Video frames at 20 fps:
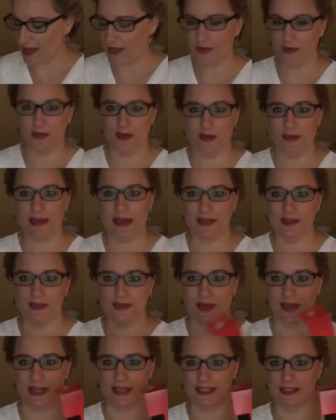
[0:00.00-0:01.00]
don't know about
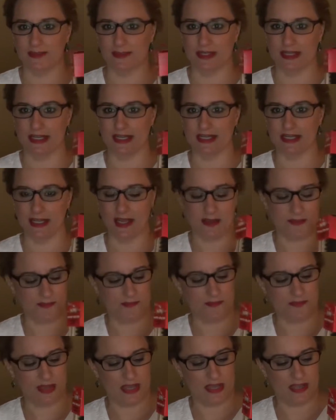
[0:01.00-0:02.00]
you guys, but
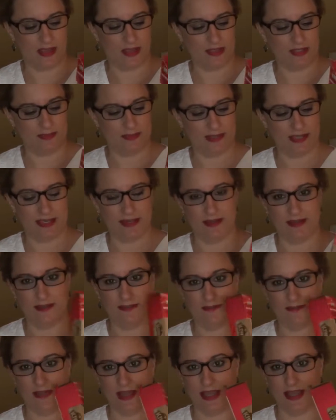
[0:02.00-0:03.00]
my husband
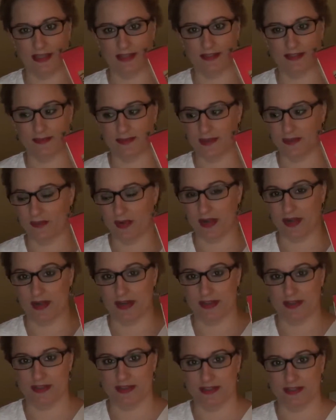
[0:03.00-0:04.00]
has been
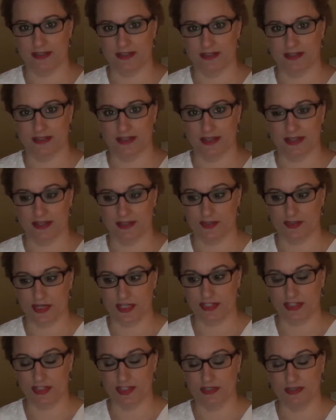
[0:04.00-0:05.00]
wearing his
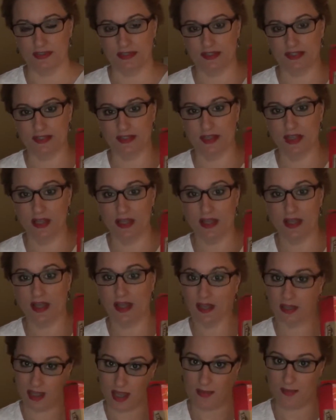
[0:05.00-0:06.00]
dress shoes
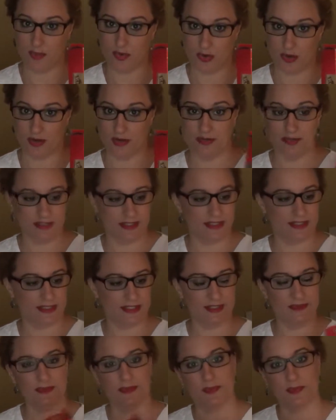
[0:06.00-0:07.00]
a lot more since
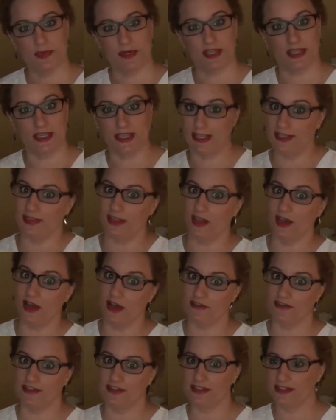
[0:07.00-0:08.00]
he's been working in the
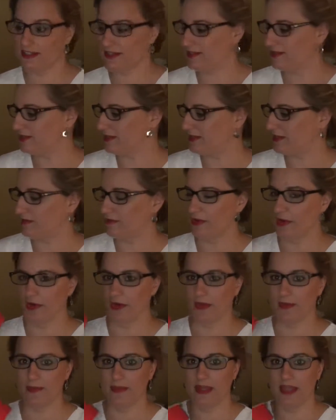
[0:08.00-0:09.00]
office instead of
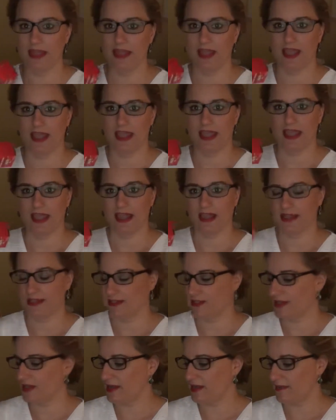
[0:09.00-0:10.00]
home.
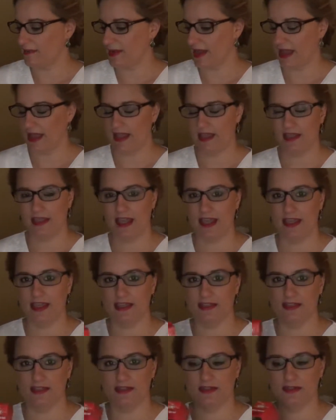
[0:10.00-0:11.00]
And I
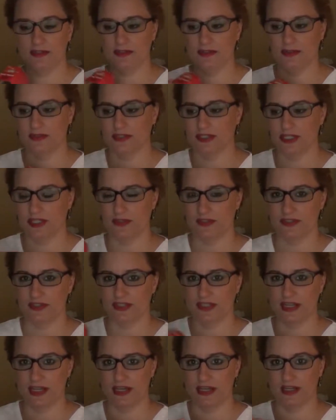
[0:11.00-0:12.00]
like to,
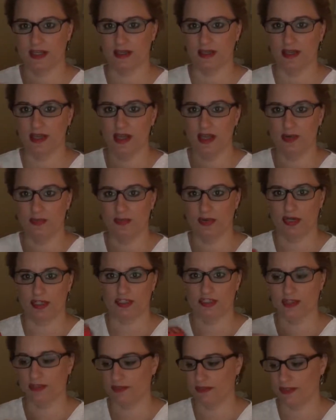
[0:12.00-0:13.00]
just kind of
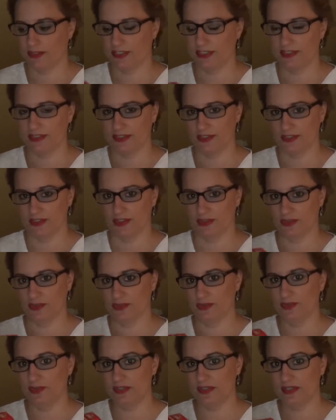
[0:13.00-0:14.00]
brush over his
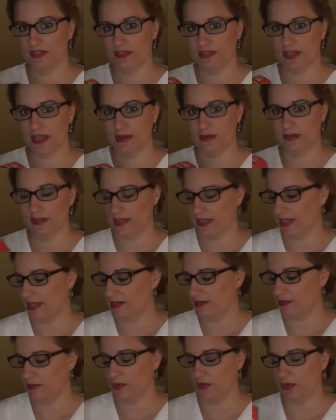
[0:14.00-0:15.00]
shoes now and
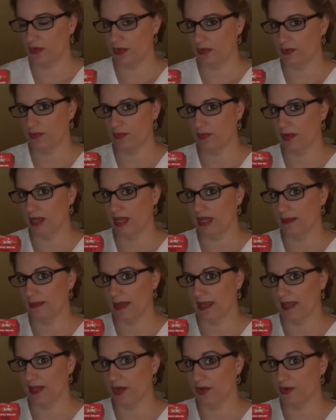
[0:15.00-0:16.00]
then, or when
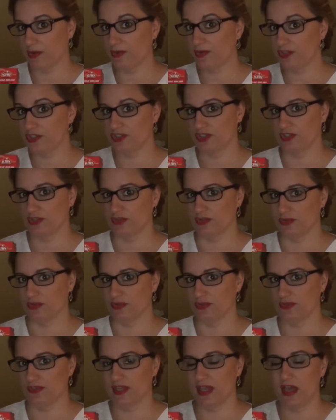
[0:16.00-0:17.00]
my own
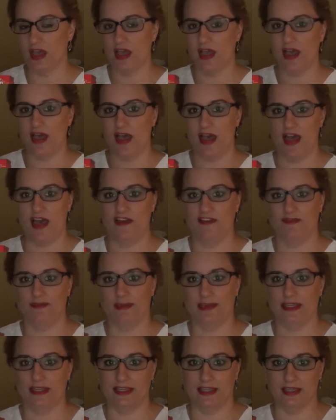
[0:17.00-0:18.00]
shoes
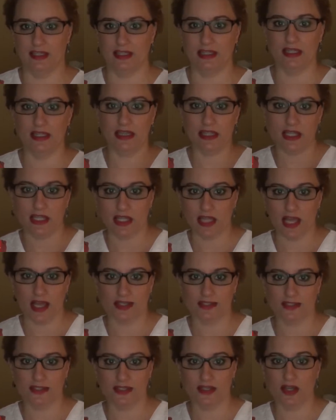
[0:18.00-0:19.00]
have been in the
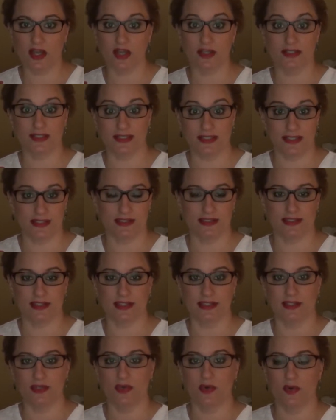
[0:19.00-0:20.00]
closet all
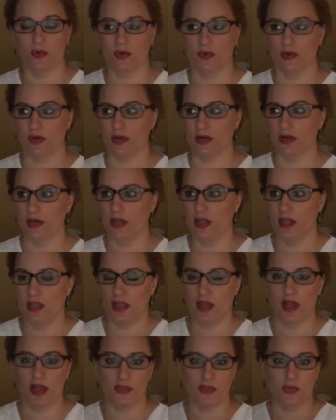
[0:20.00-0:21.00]
season or
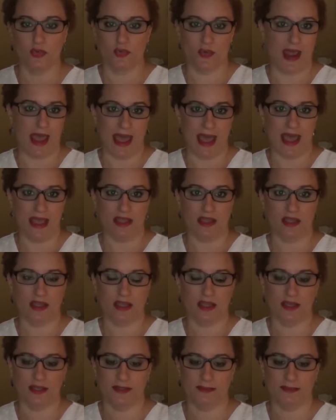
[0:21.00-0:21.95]
on the rack,